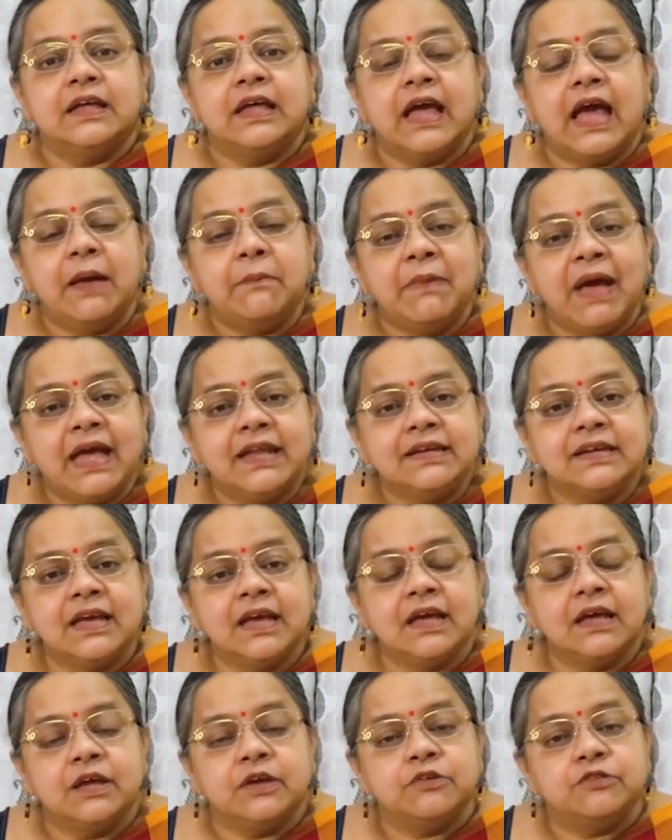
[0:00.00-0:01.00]
Amanda
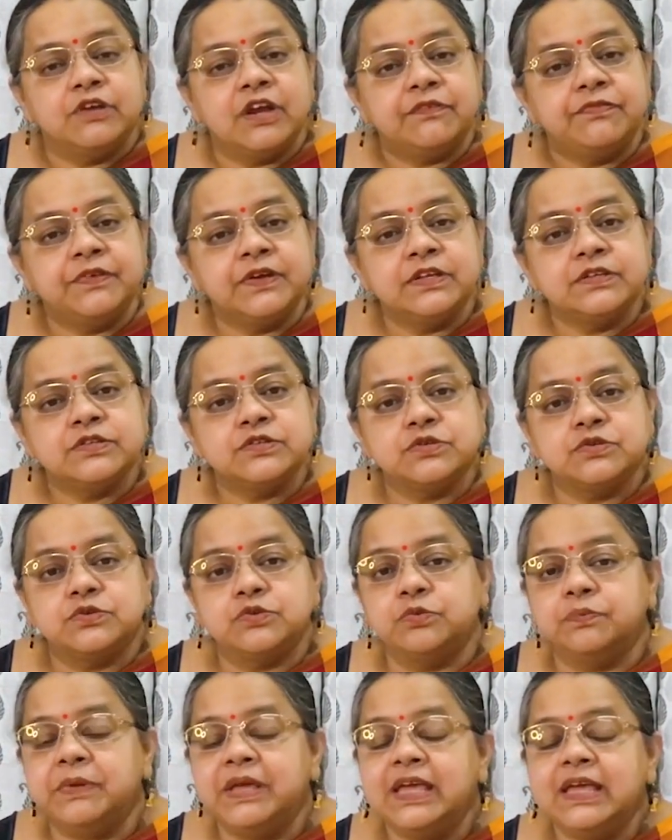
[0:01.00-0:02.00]
refers
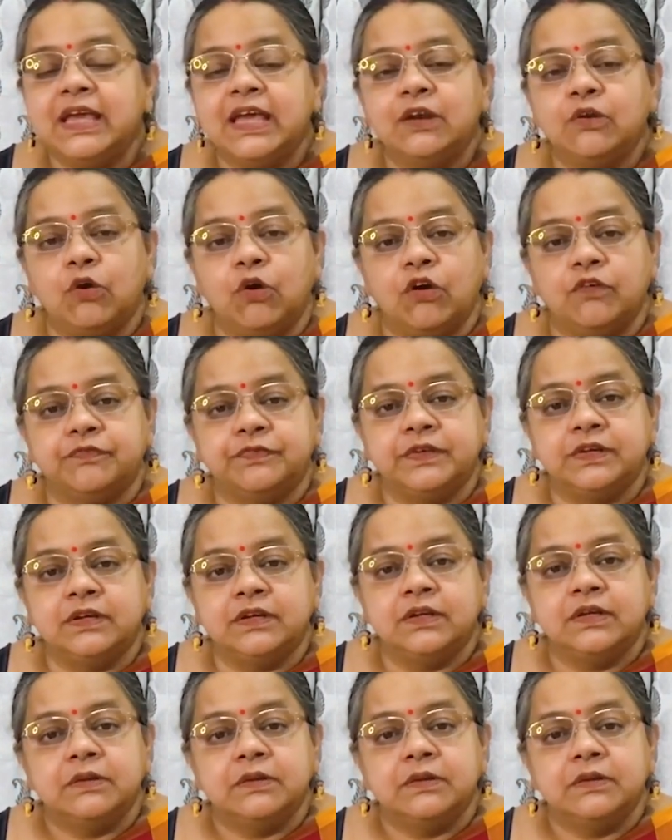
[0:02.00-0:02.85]
to being an orphan